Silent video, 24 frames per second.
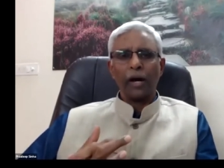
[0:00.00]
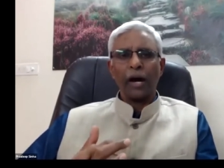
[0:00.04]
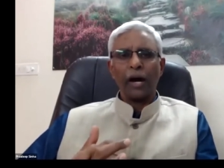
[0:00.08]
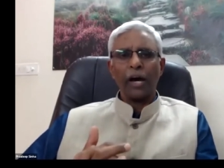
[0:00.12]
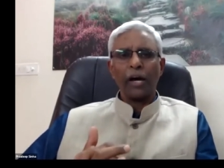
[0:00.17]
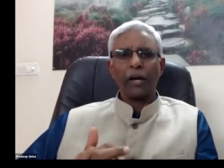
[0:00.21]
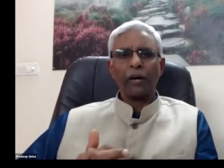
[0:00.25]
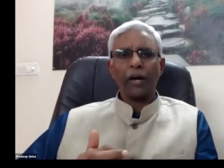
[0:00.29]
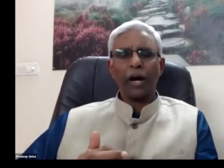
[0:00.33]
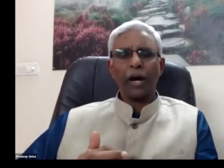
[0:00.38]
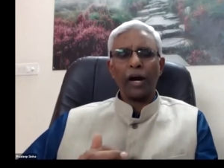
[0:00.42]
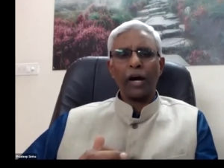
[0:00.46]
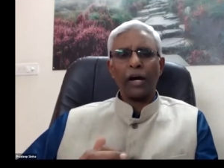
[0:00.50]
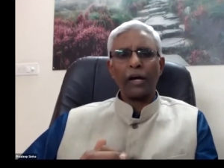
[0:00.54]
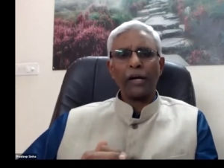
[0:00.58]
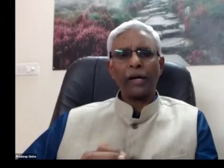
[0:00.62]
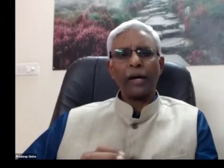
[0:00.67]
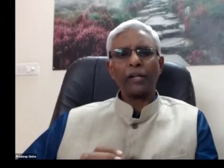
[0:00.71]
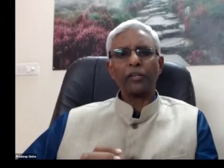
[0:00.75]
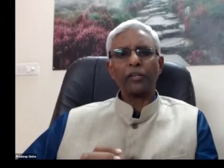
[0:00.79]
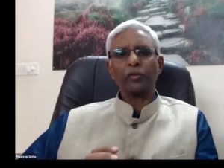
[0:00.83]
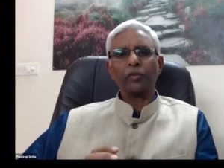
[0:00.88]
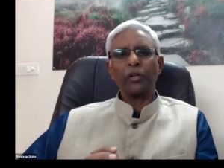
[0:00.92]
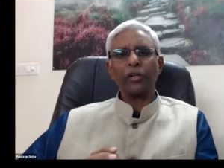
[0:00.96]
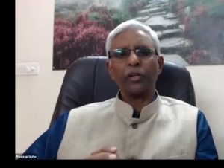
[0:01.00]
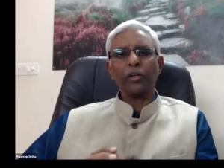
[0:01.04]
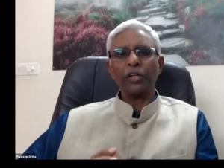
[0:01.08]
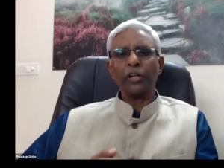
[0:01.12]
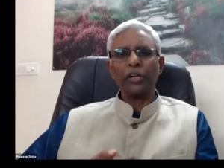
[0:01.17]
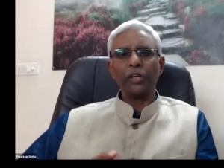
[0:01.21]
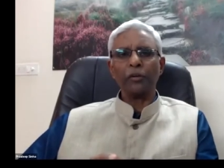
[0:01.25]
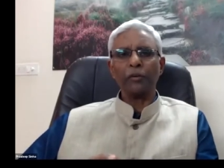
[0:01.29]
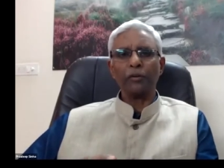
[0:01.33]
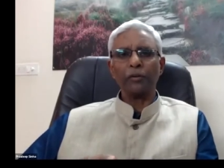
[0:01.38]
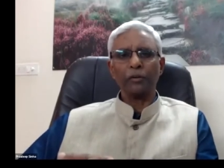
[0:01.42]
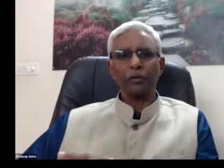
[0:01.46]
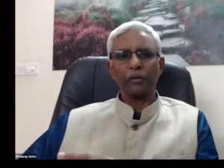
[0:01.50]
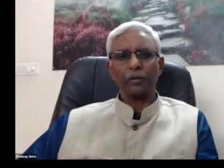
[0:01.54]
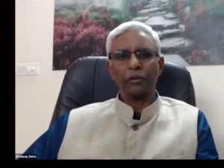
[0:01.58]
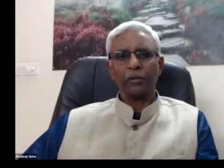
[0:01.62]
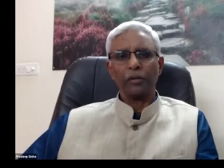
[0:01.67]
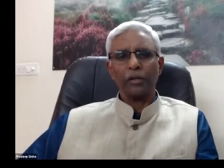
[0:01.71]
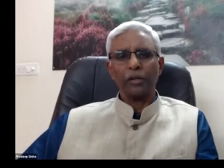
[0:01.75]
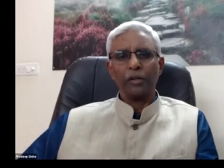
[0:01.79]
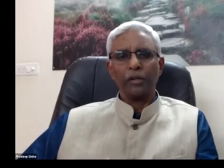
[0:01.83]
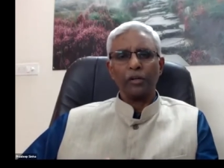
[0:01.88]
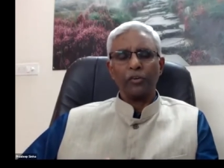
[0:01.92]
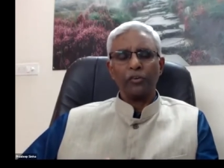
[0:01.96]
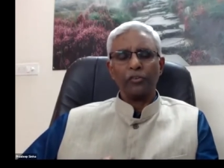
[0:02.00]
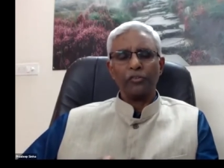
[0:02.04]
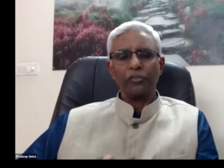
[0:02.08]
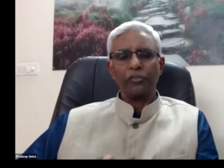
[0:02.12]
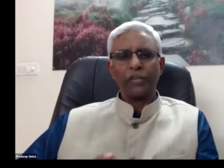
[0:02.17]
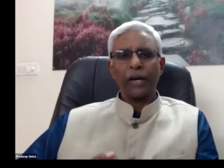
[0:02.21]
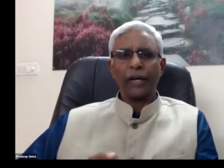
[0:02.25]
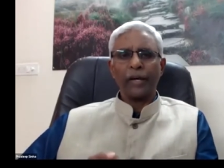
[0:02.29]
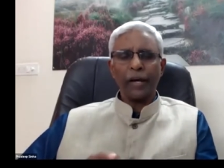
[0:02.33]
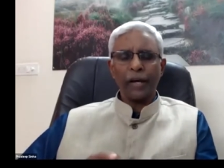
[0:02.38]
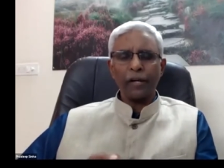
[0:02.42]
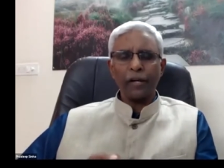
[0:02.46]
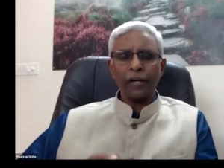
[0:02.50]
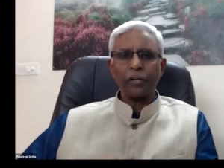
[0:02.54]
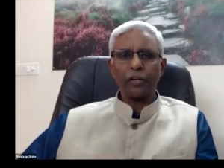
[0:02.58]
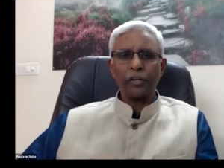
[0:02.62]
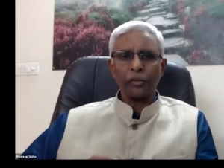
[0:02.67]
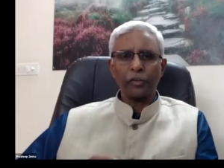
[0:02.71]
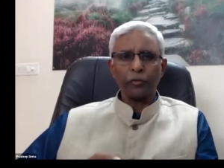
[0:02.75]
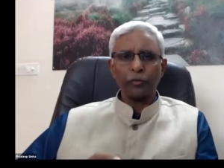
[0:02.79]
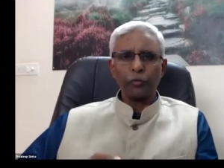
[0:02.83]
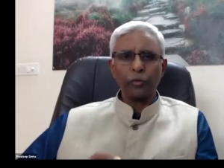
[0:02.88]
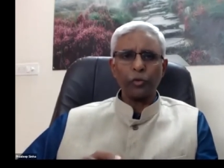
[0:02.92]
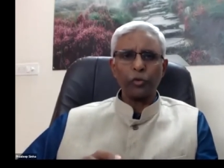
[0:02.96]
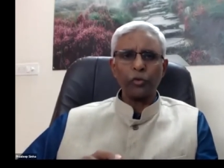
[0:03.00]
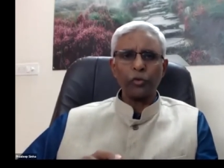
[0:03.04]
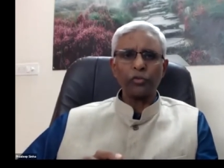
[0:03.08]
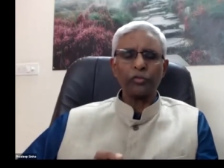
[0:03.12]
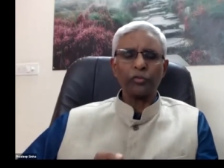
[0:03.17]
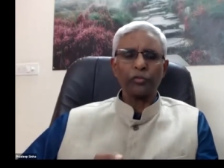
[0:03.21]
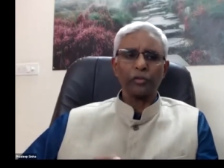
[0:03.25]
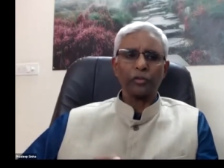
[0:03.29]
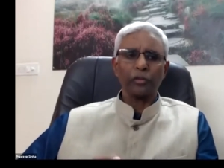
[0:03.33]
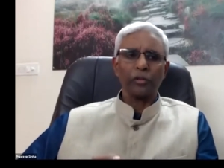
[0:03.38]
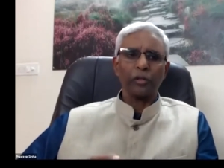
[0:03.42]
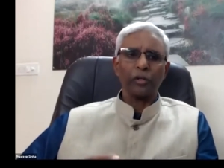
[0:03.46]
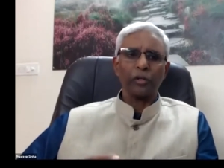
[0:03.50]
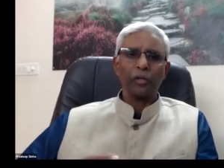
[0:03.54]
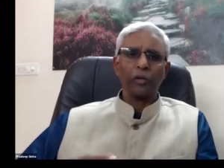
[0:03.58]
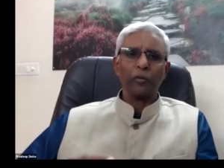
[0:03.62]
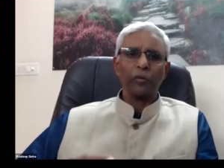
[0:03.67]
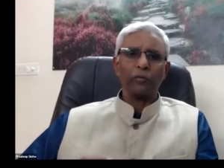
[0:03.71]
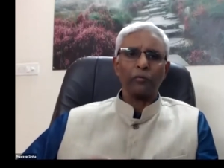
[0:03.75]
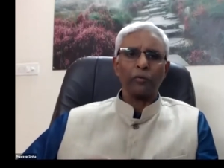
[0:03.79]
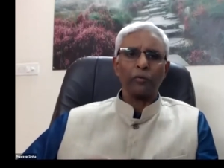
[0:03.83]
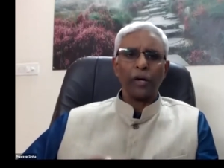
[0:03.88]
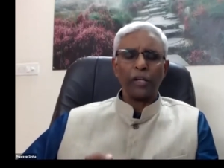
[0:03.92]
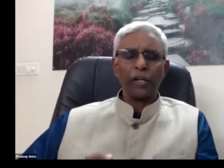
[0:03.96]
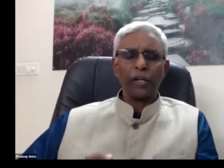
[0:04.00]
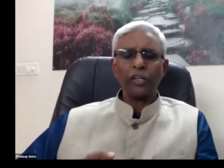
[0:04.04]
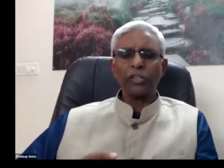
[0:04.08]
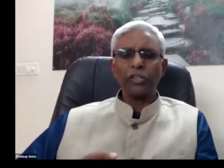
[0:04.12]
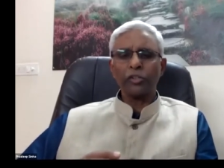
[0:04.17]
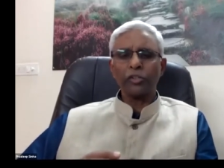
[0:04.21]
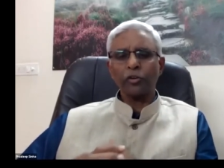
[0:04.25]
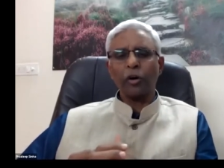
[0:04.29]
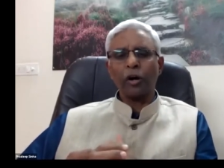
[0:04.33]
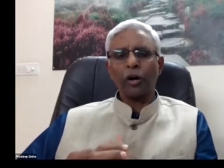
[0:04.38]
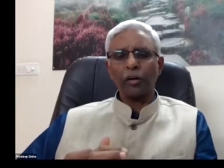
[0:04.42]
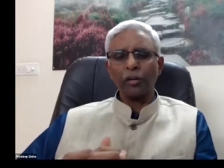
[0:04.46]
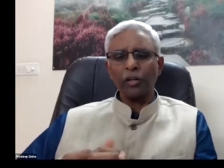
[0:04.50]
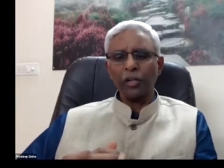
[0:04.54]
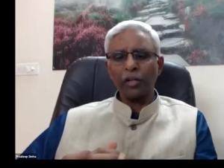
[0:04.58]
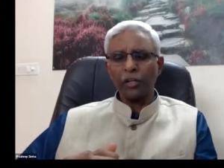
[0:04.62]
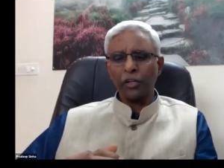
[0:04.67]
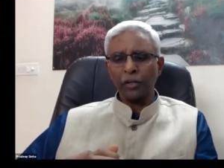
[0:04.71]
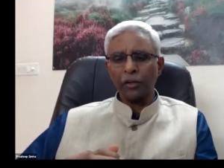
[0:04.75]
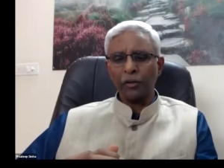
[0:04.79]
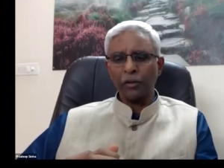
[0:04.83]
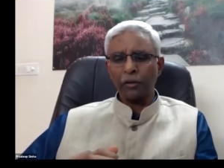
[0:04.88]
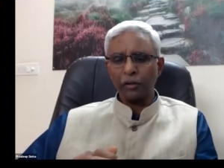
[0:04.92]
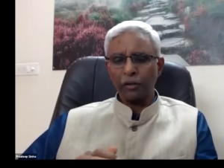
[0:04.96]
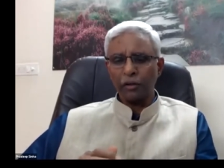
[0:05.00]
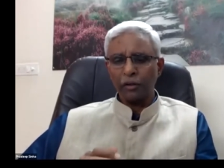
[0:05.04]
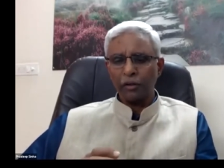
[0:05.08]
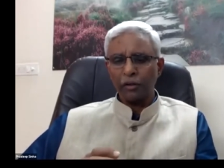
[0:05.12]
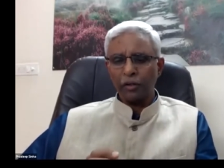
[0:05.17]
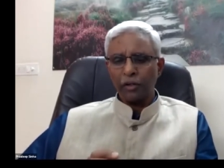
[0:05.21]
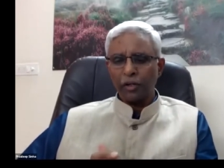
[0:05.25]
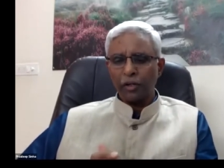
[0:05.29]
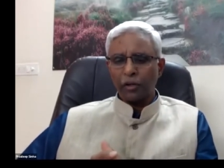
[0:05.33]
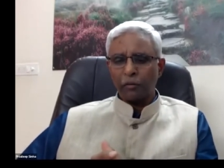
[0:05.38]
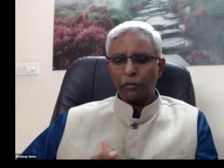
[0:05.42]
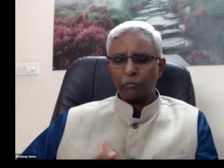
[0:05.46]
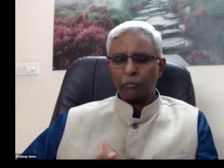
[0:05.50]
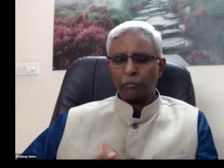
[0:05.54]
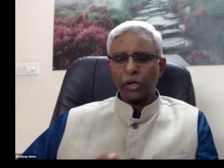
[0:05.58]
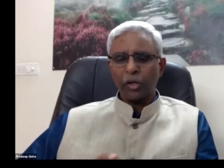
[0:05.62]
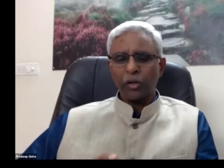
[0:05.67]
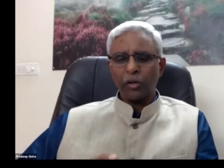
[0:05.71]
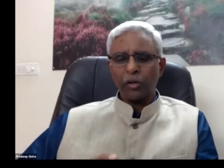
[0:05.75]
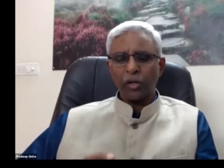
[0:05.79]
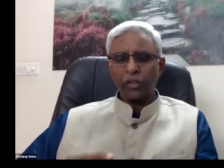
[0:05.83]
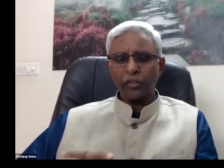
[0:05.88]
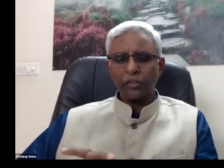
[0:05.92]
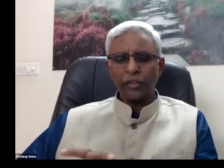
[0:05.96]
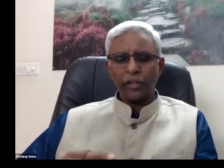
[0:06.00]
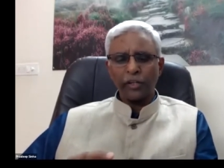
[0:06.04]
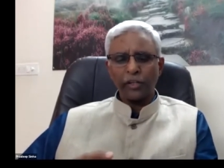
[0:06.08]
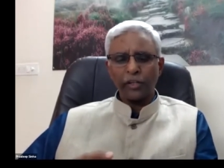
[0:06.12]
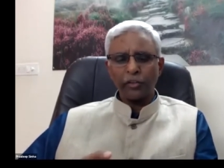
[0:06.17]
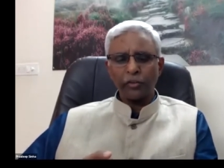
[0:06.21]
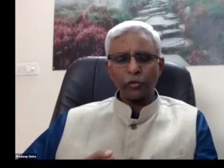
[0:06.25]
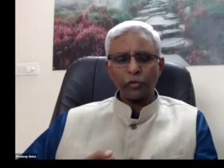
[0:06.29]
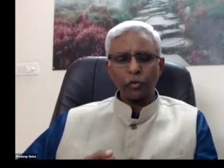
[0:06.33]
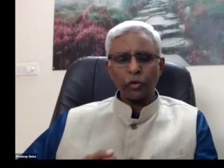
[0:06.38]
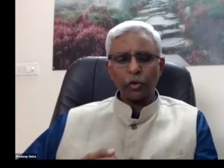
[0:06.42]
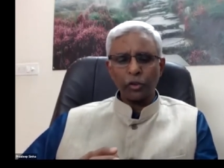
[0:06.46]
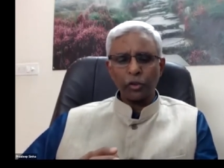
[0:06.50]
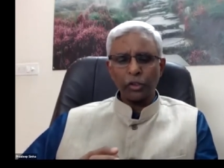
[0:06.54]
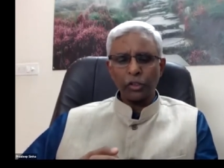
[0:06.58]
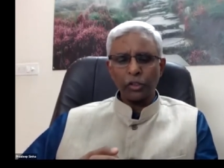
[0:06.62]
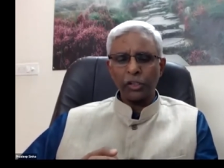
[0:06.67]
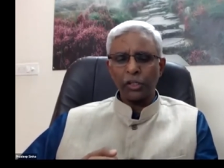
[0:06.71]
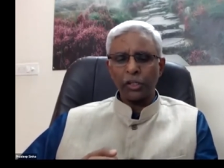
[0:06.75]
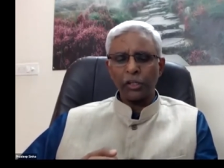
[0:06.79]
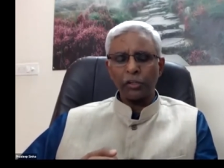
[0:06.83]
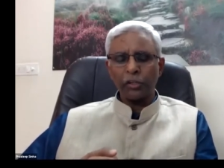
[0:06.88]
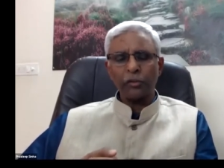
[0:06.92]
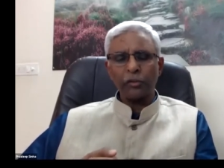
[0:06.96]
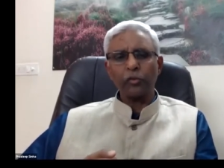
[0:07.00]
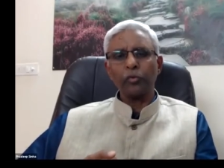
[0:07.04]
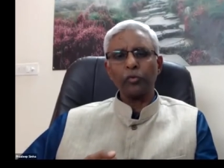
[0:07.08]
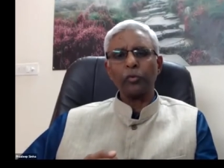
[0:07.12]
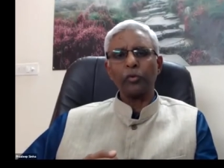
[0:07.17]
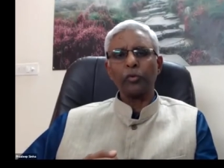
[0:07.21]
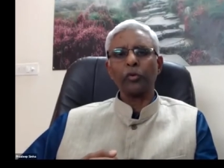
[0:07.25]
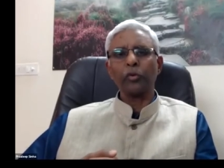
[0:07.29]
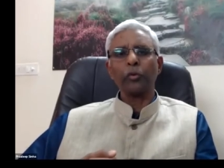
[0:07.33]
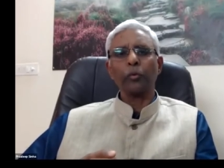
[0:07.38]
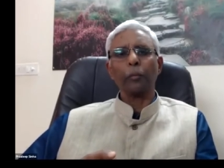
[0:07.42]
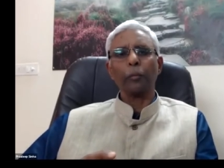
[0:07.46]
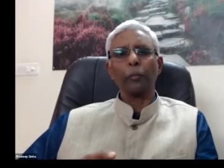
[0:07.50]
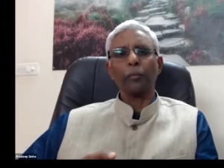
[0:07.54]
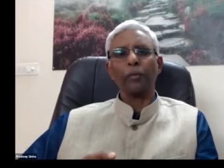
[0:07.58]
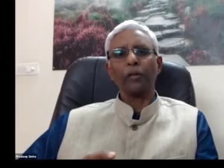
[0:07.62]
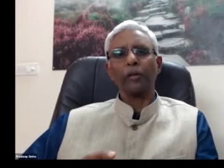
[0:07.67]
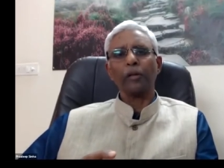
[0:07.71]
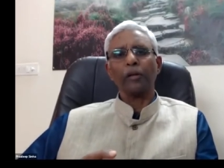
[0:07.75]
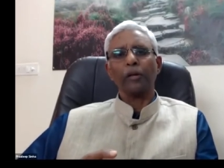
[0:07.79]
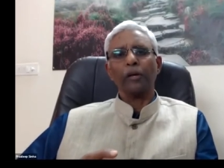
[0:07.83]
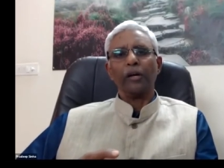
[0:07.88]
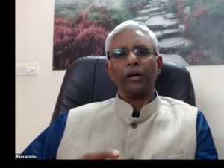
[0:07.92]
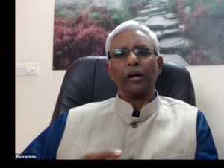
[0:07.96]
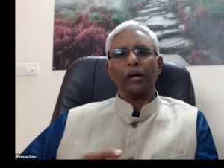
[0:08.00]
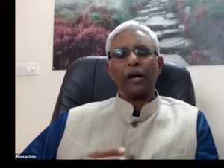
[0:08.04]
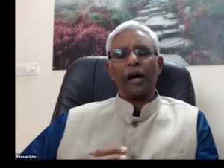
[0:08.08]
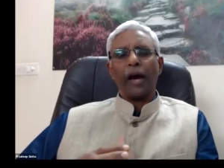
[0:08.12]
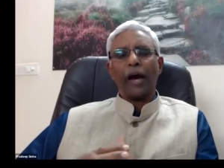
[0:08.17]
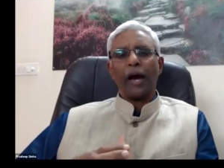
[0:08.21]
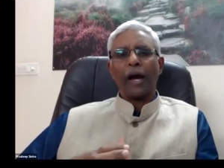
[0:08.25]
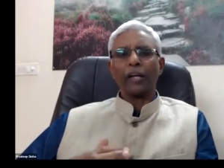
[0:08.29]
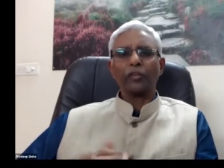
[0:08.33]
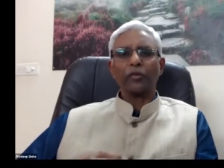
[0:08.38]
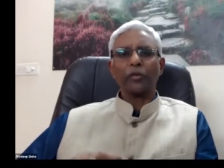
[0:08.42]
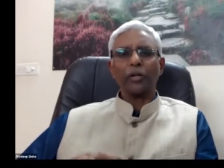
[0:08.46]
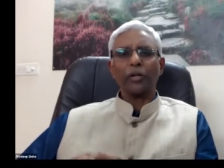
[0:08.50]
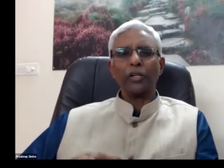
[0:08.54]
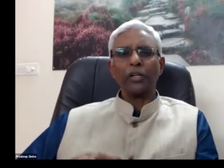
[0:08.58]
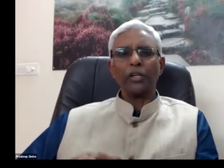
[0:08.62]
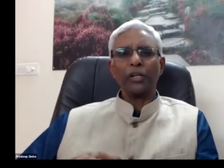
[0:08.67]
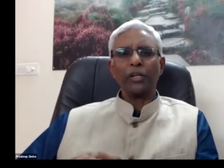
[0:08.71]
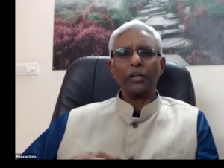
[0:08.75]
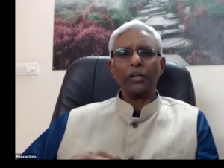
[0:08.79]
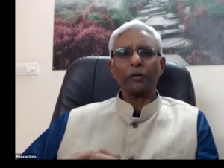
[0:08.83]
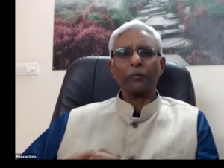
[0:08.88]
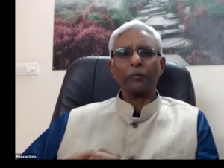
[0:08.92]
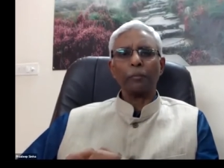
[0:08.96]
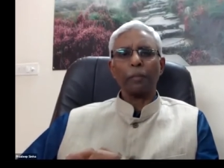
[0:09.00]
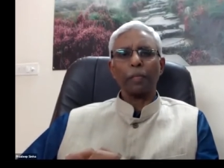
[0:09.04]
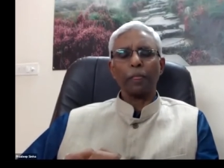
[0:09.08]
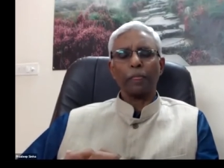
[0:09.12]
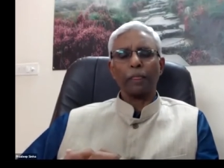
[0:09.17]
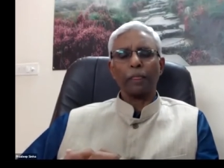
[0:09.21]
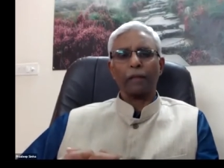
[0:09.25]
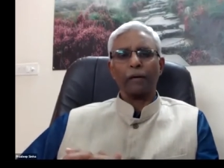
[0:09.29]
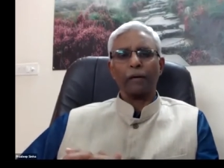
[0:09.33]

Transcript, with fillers: I, I actually second his views very strongly because there is no need to actually